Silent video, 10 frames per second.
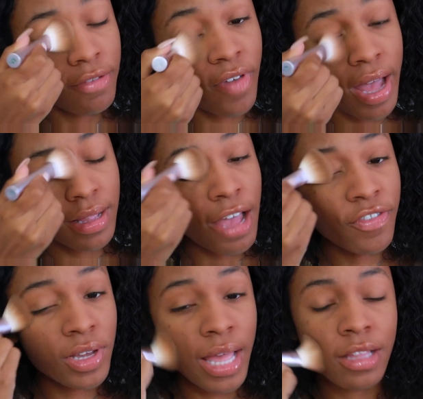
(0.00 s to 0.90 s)
In fact, I
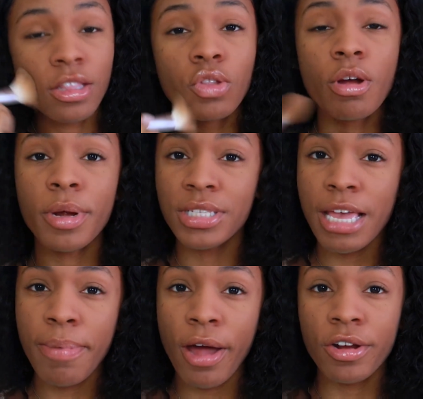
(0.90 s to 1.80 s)
feel like the Laura
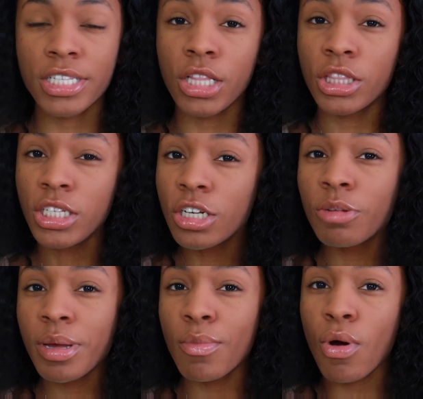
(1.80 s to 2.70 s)
Mercier powder is a
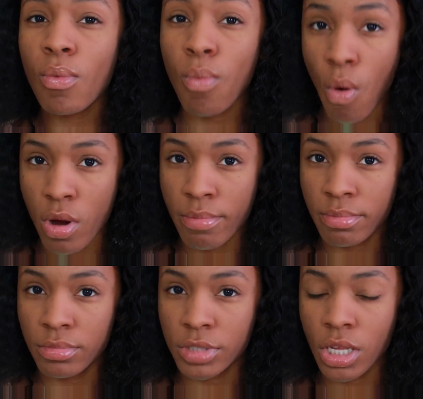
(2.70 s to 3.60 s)
little bit more
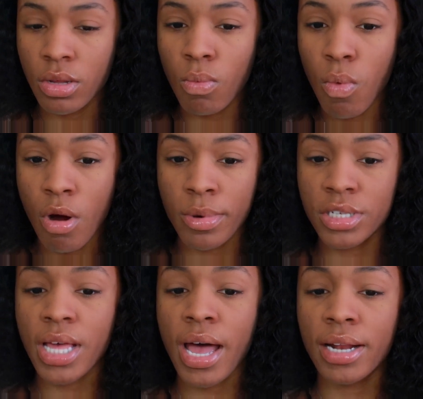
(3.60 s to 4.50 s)
warm. It's on the
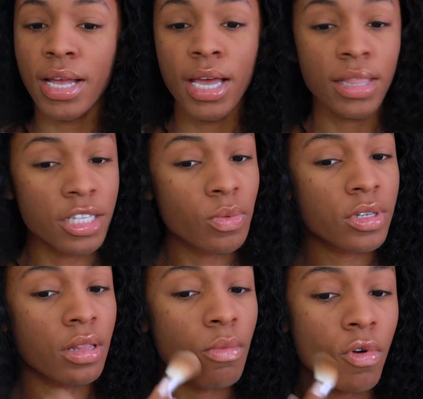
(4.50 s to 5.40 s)
warmer side. This
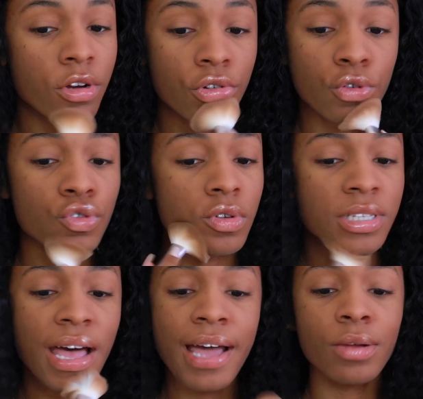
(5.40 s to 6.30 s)
one's on the more neutral
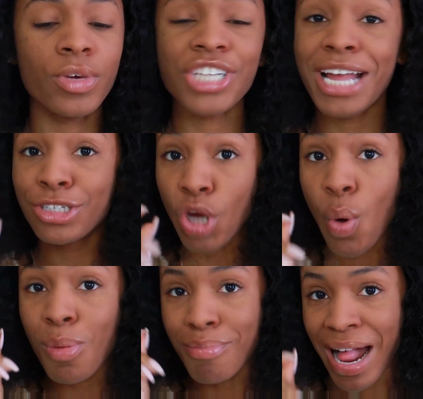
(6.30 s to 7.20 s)
side, which I
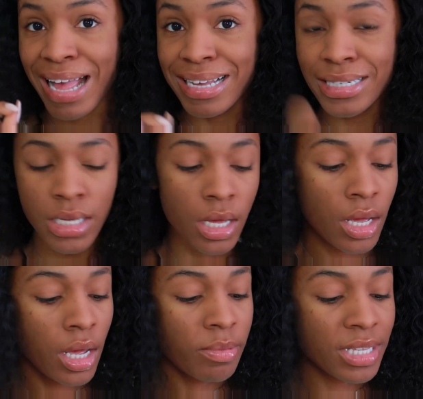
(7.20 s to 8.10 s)
don't mind
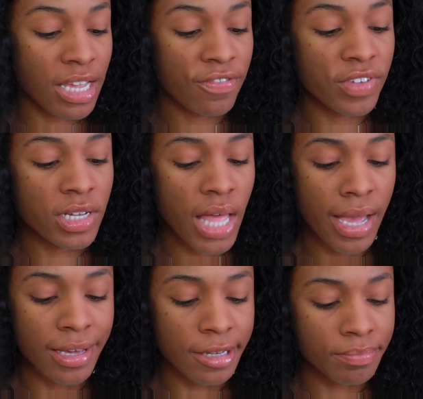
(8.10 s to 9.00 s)
because I feel
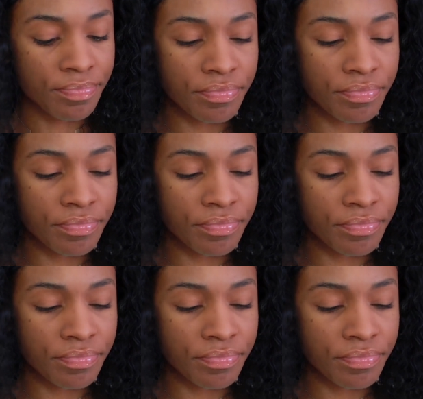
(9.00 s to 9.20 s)
like